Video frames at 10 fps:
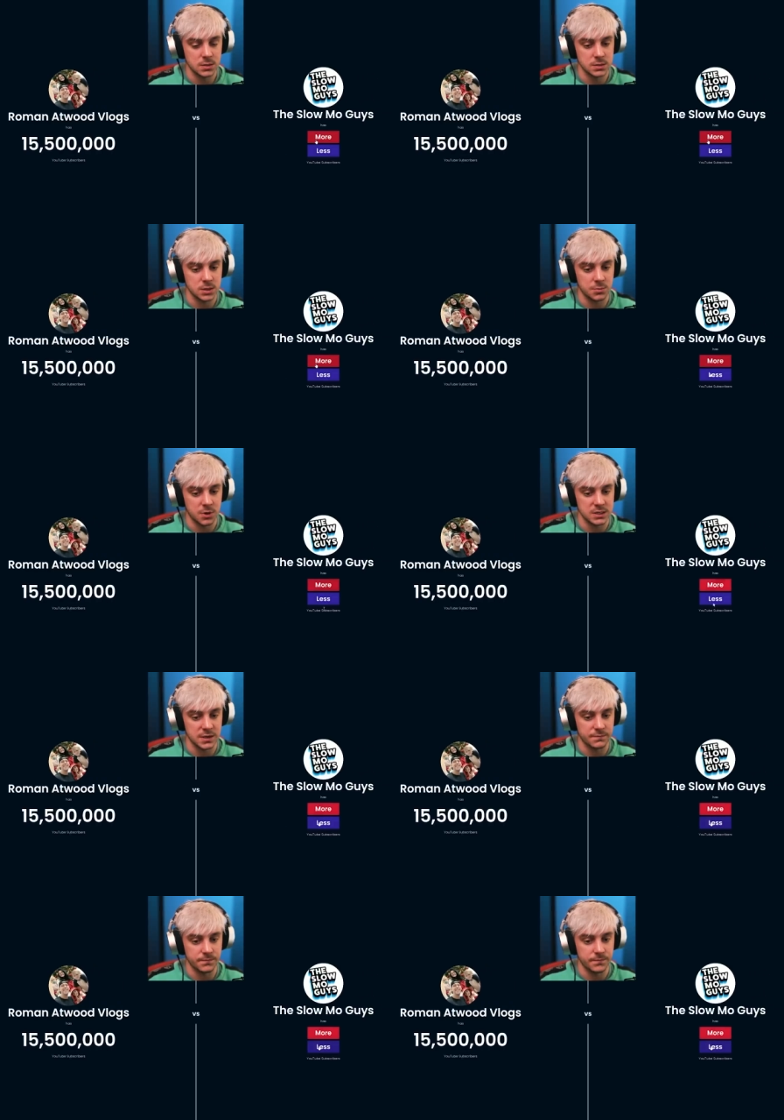Slow mo guys
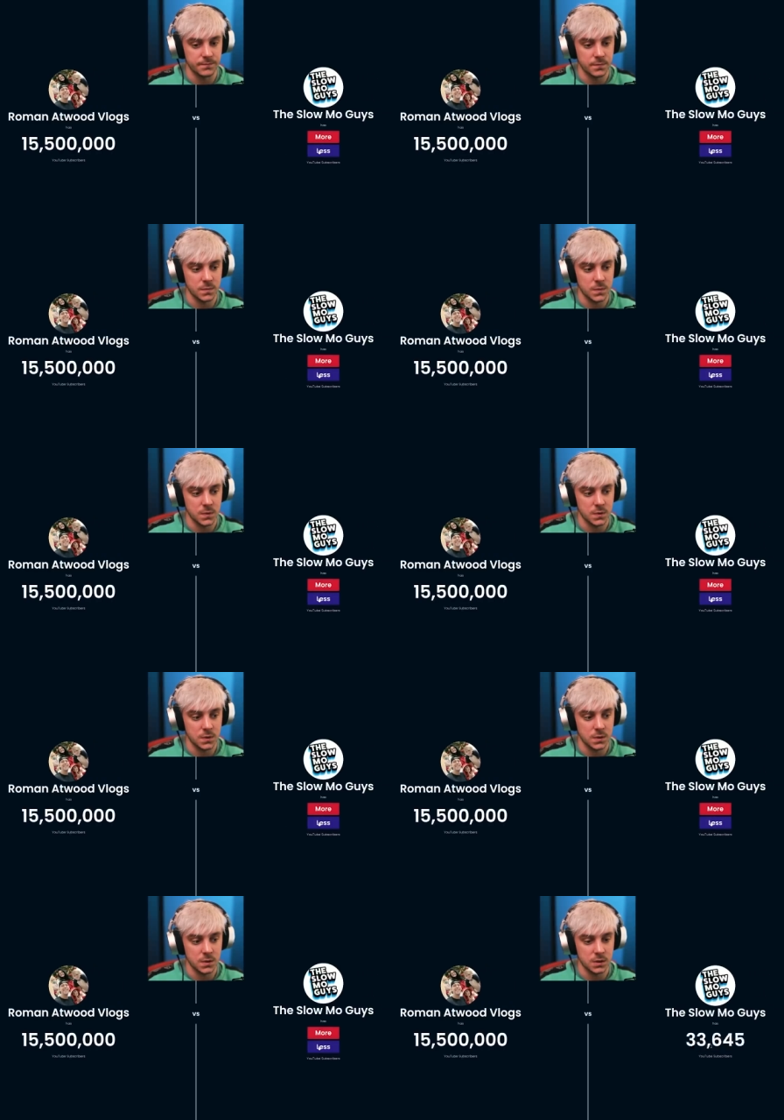have
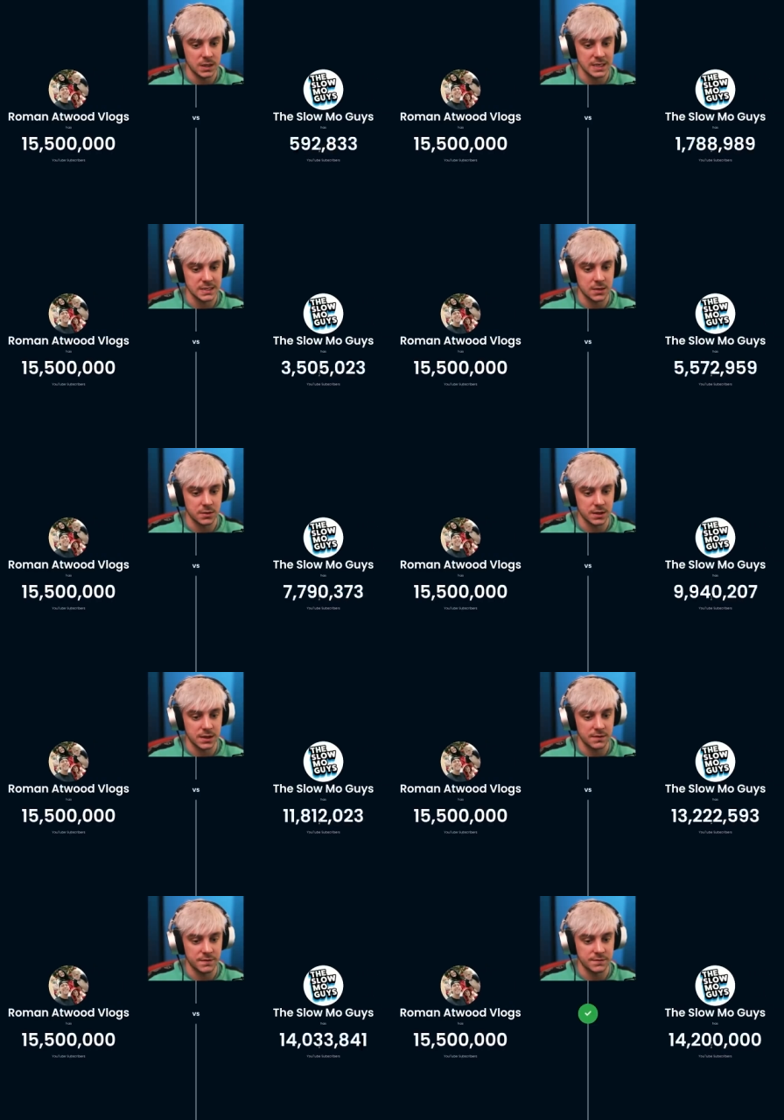less. I don't think
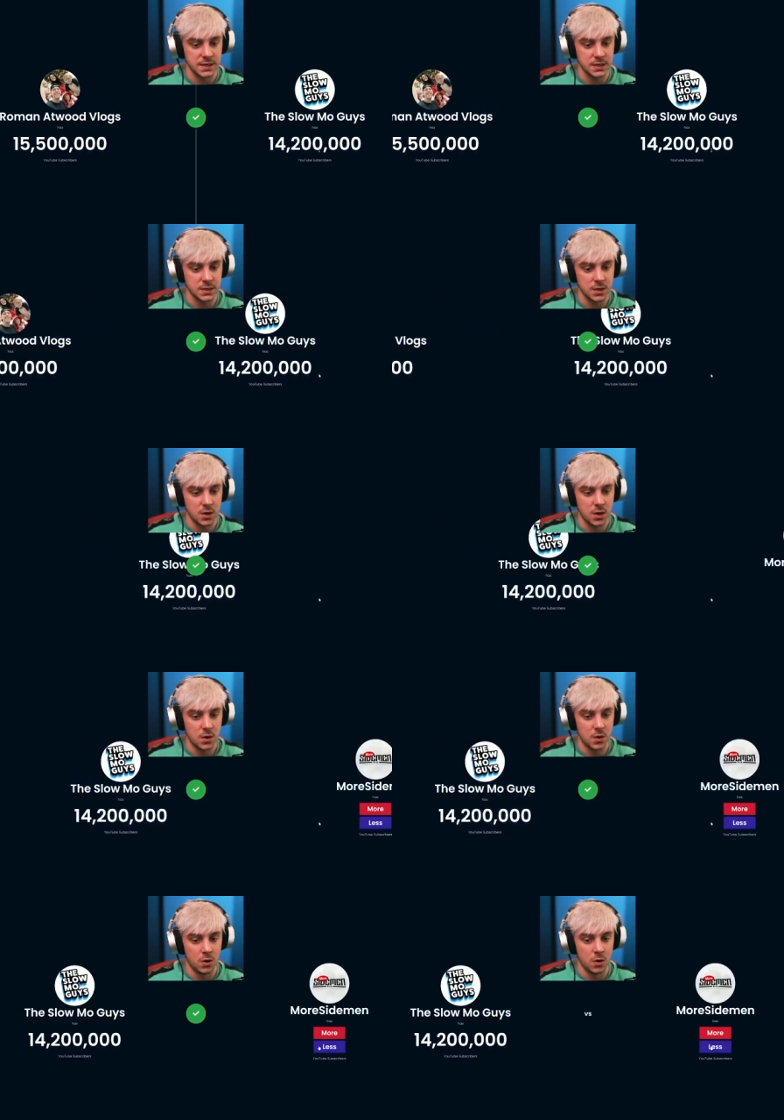they have 15.
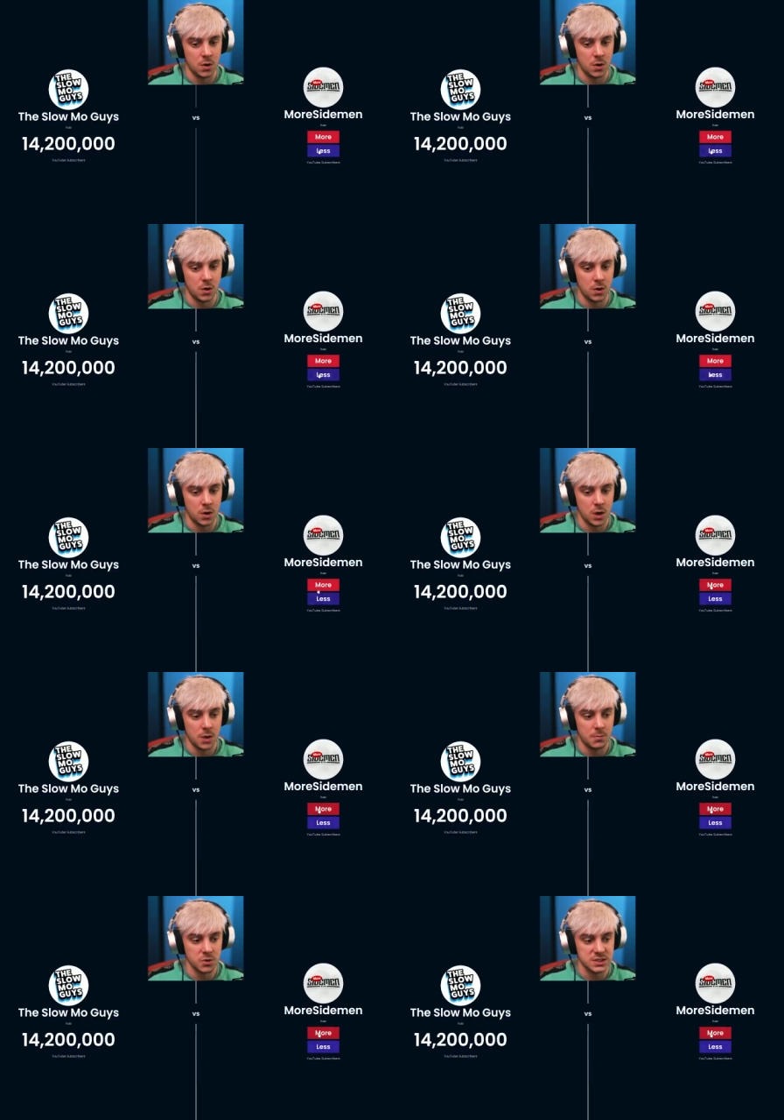Oh,
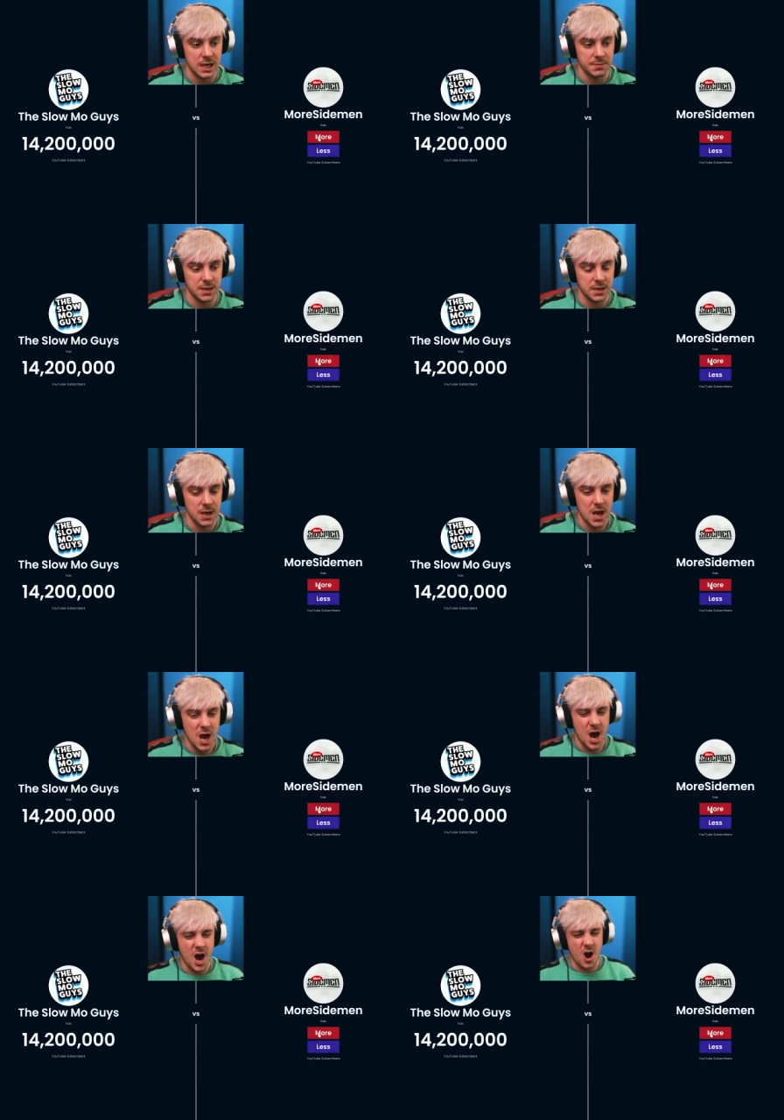more sidemen.
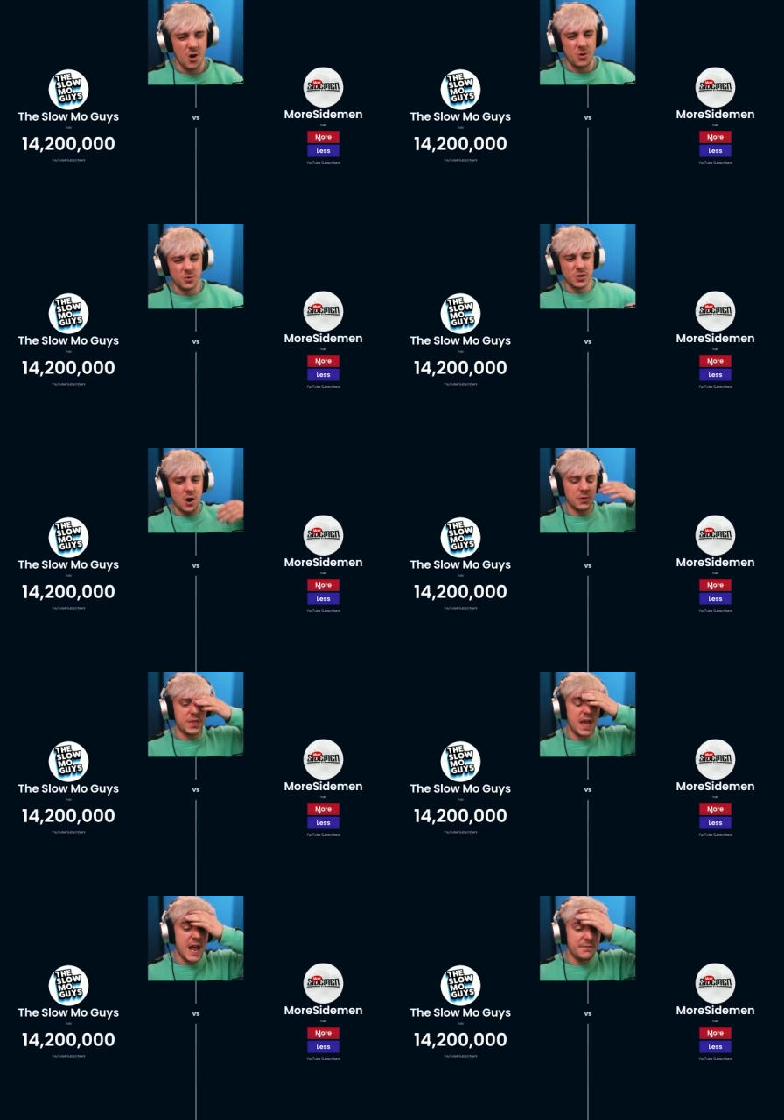Oh no,
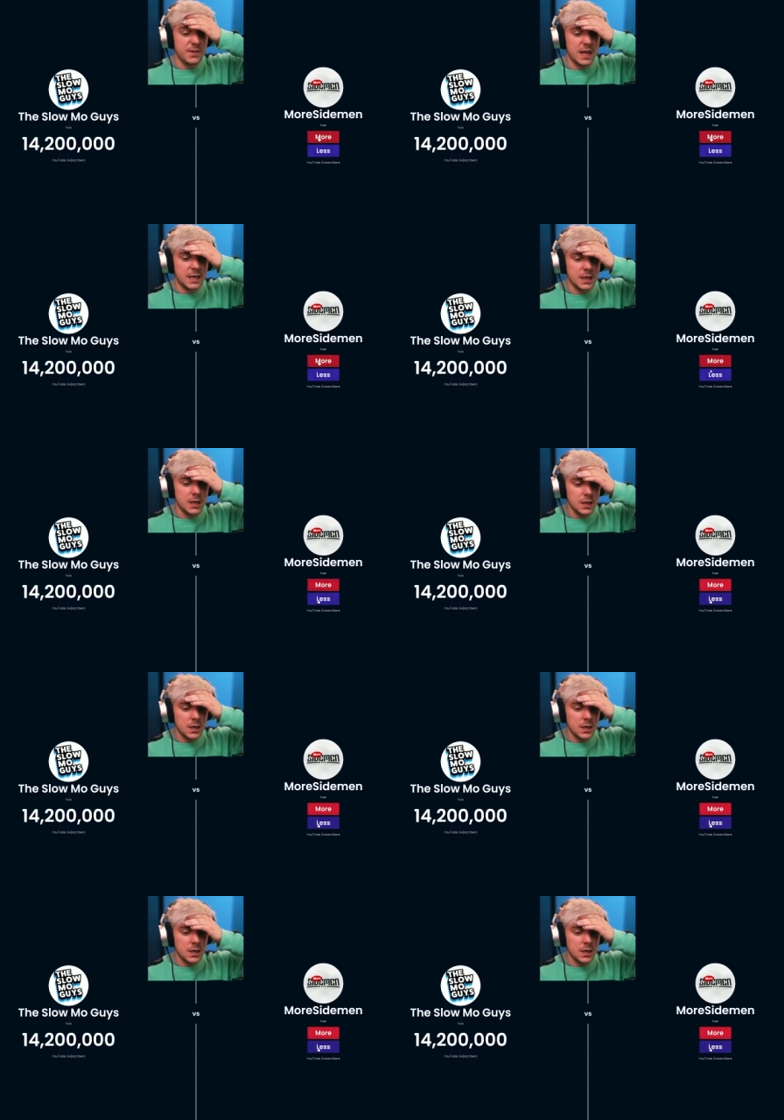they have like.